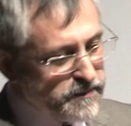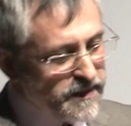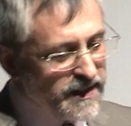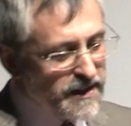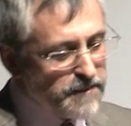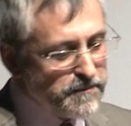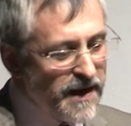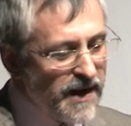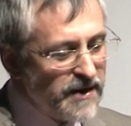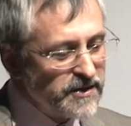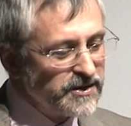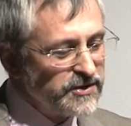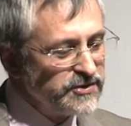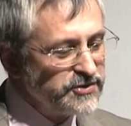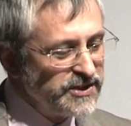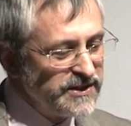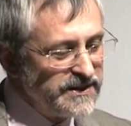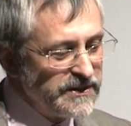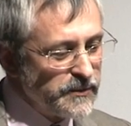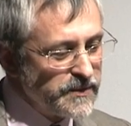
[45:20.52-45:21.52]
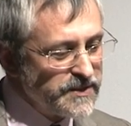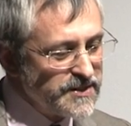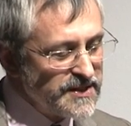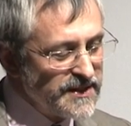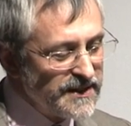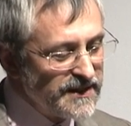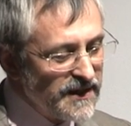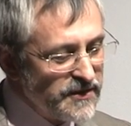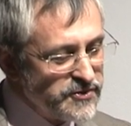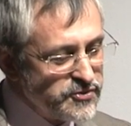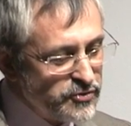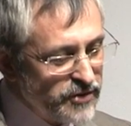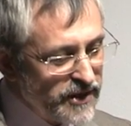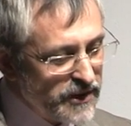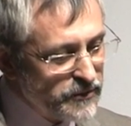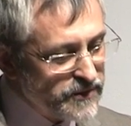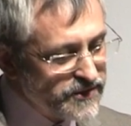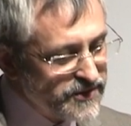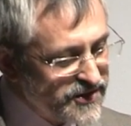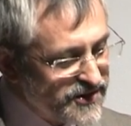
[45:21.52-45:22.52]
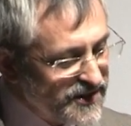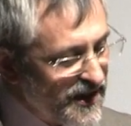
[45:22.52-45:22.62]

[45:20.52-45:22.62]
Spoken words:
as being about continuously conjuring with